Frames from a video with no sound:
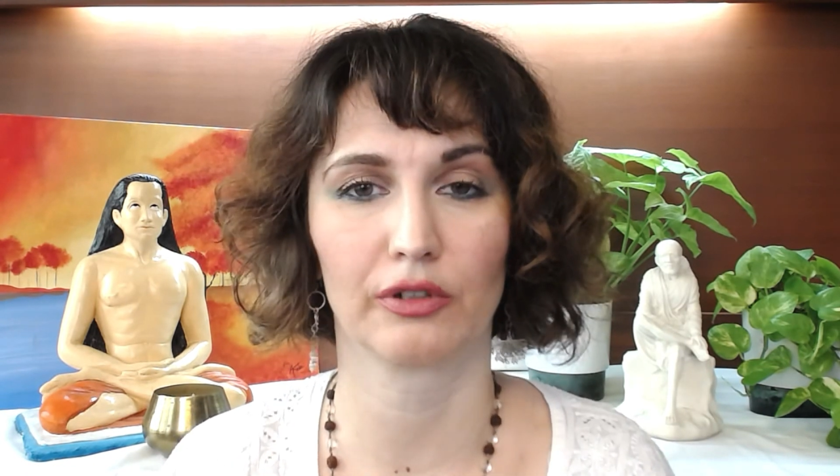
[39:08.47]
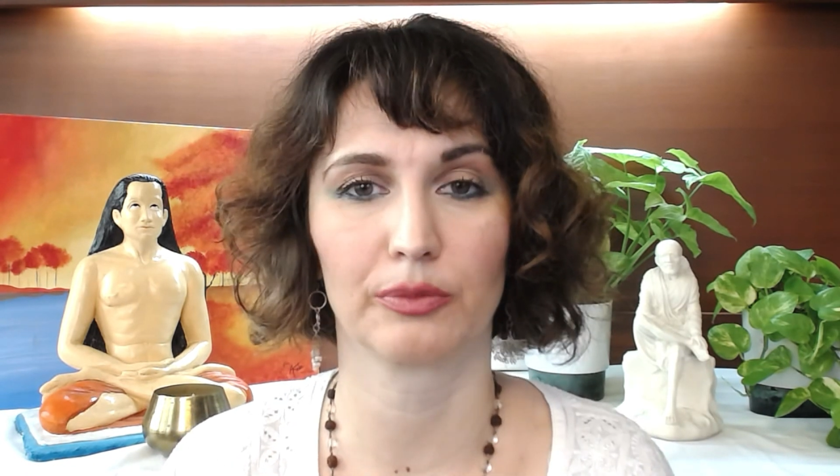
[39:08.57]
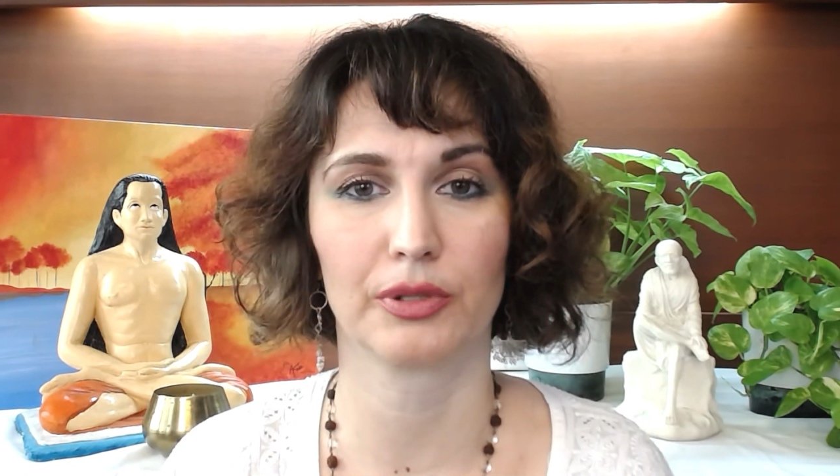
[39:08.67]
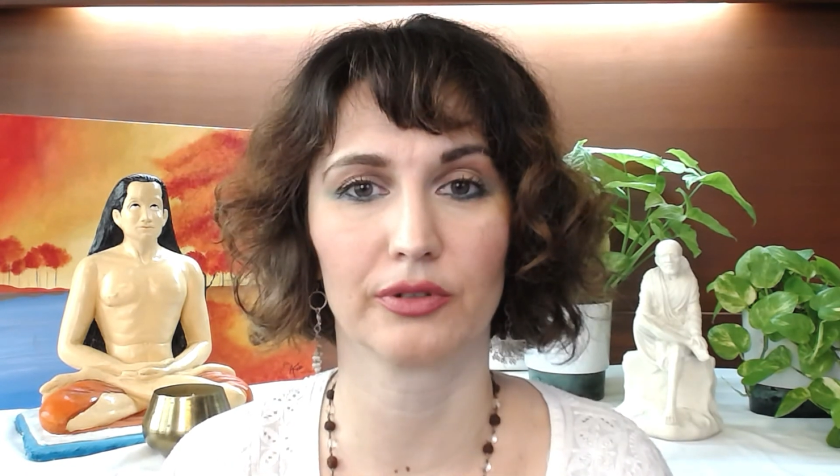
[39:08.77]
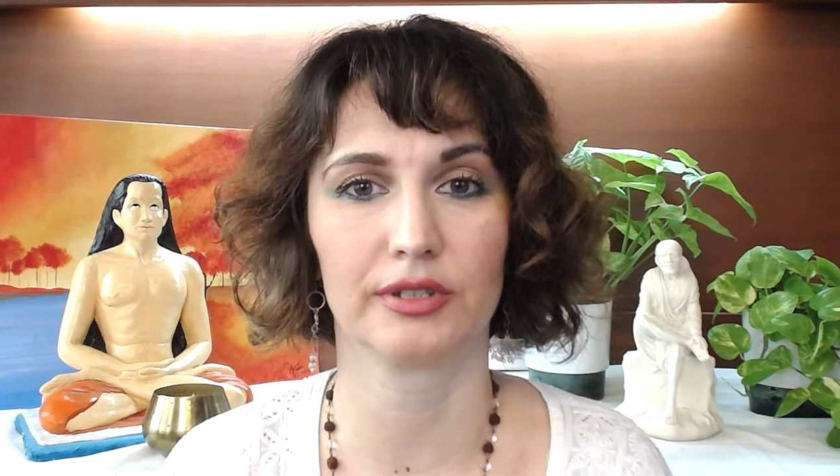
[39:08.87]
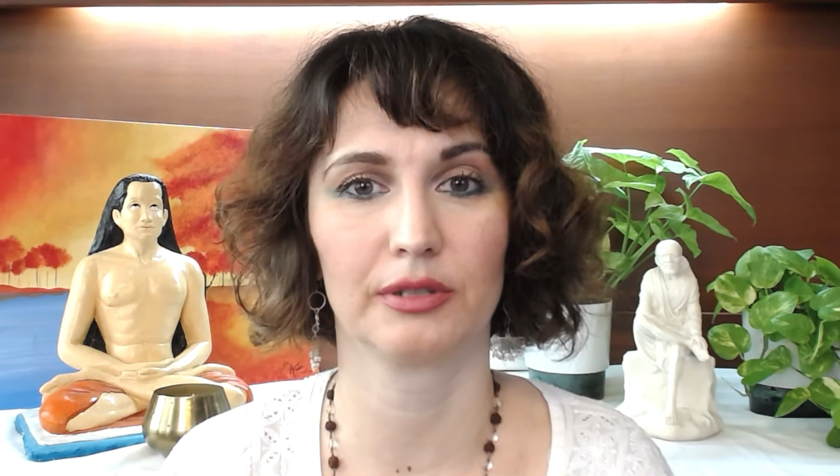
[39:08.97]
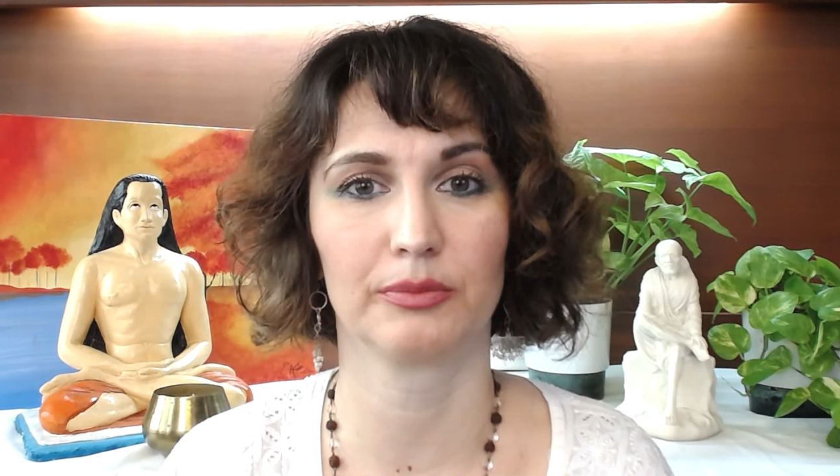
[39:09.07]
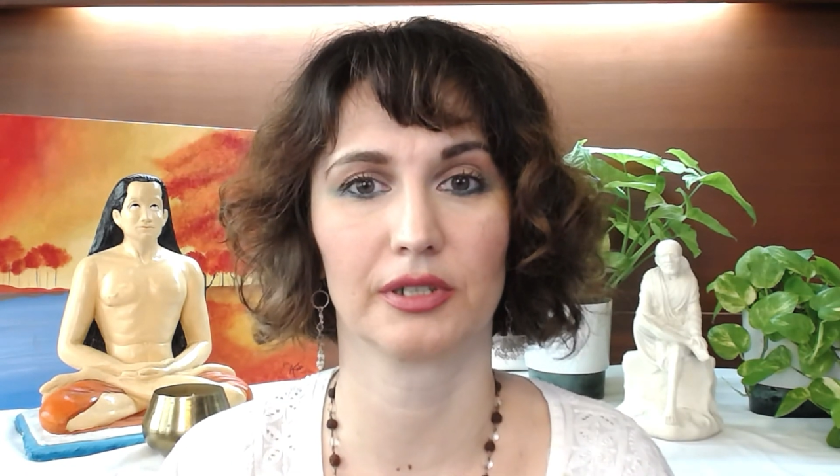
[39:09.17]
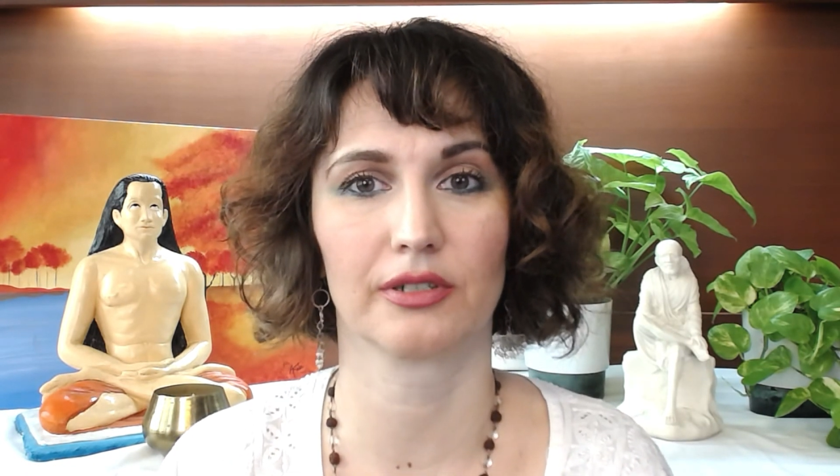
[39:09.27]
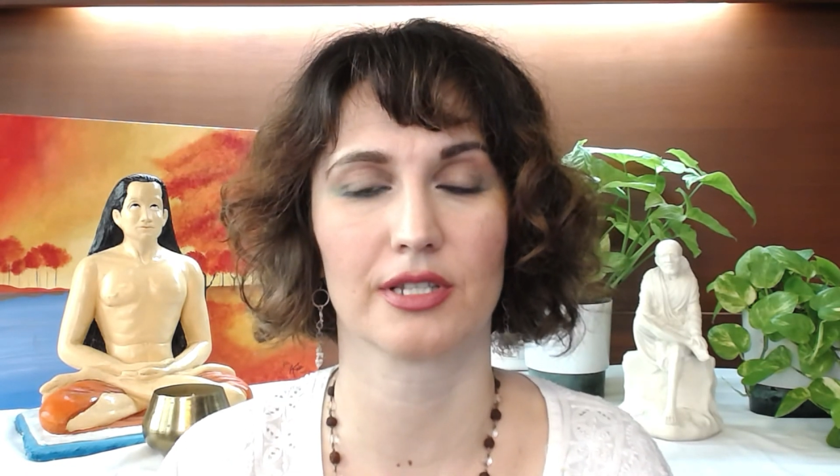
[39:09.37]
of Purity
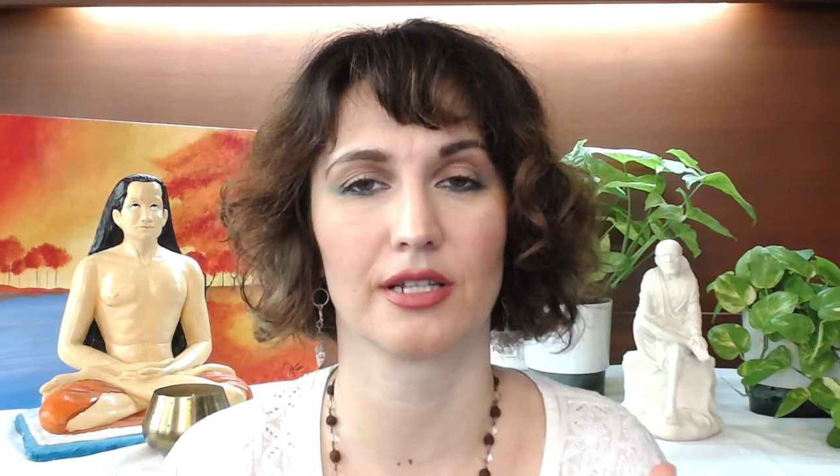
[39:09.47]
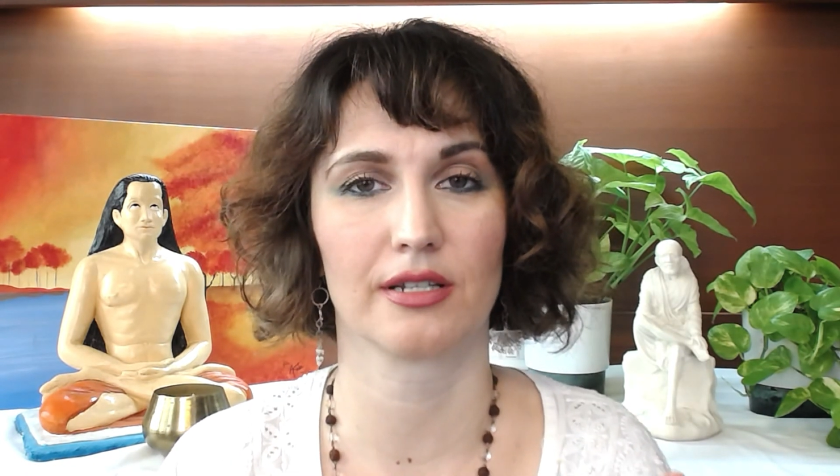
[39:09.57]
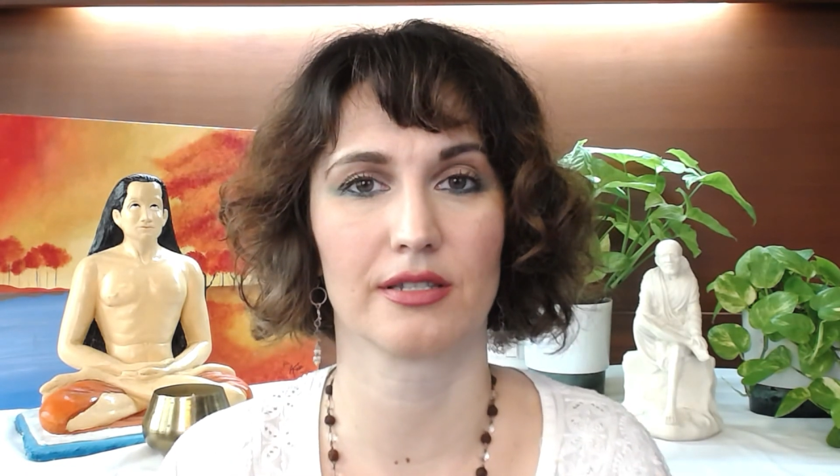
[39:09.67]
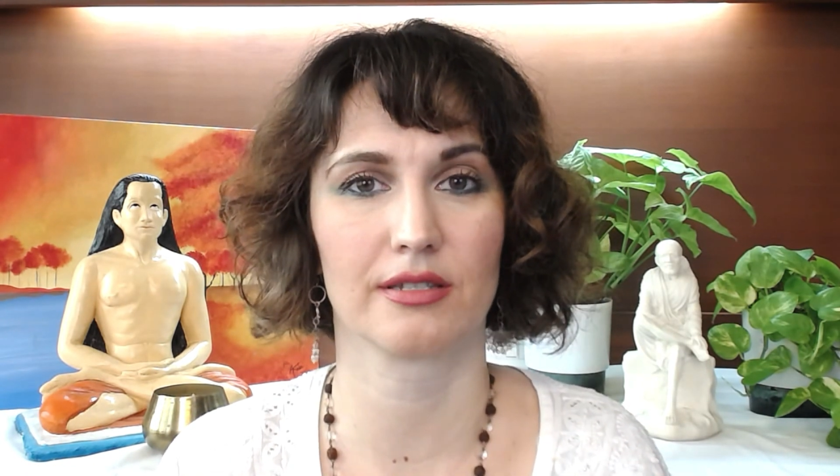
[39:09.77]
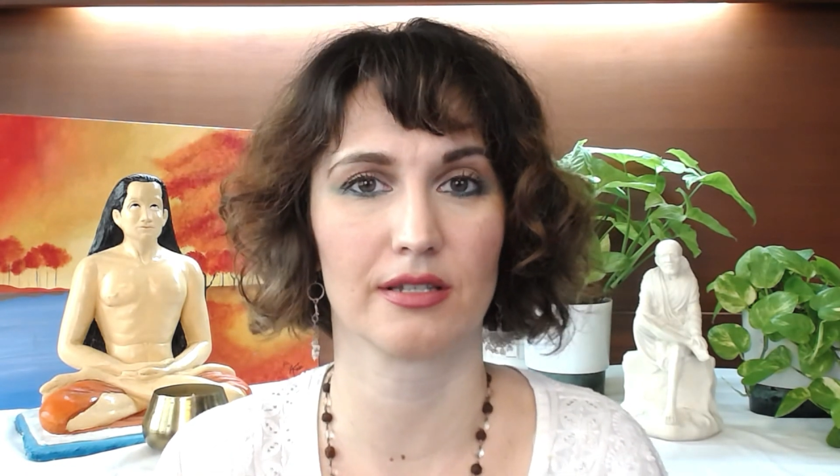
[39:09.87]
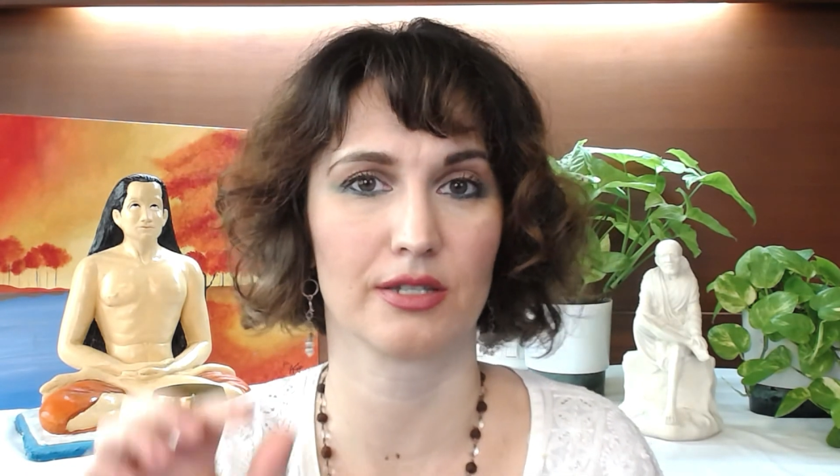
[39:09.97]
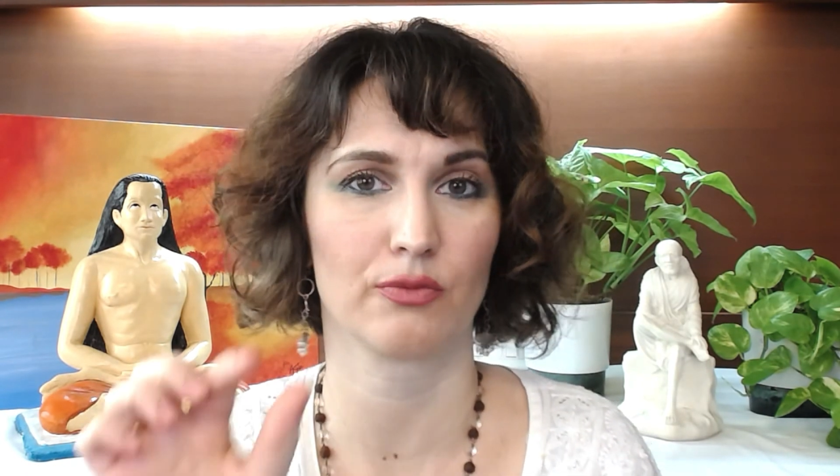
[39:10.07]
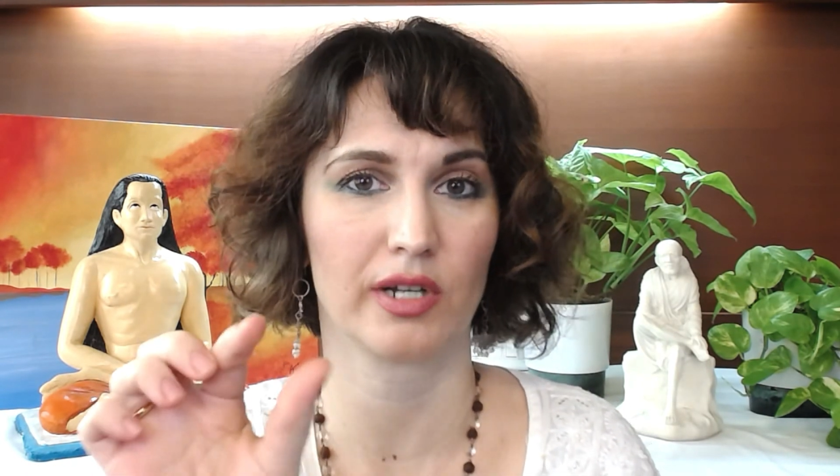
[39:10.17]
because there's this one